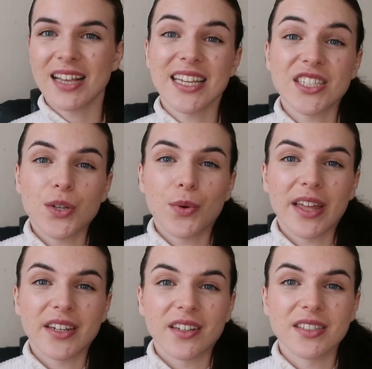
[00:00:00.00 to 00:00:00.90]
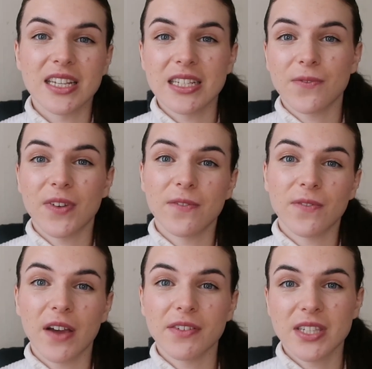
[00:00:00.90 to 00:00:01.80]
Essentially what that does is fit
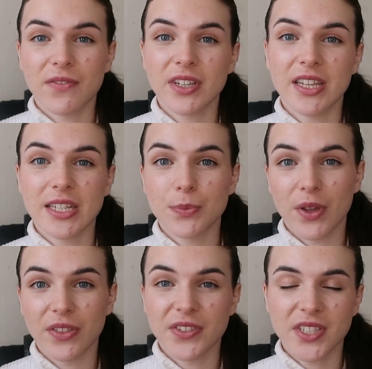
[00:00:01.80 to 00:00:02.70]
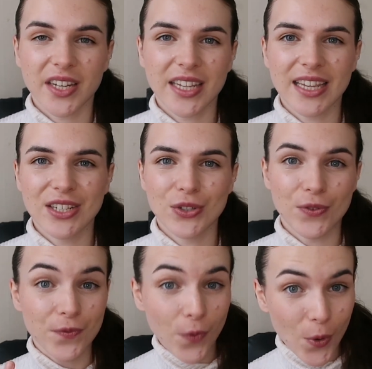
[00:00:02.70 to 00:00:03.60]
5 to 7 years worth of study into
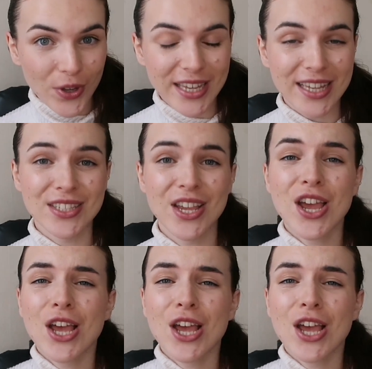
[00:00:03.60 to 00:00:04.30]
4 years,